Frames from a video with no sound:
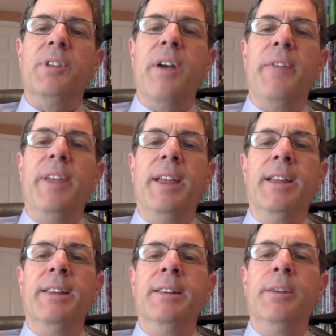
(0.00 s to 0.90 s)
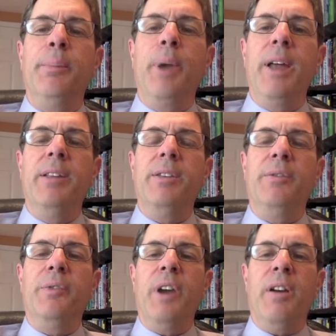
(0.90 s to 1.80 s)
of the
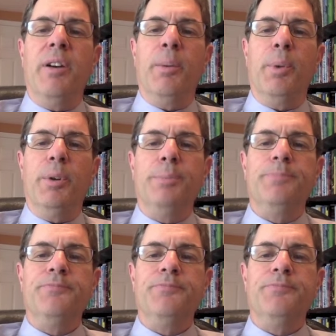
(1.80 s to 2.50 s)
independent variable?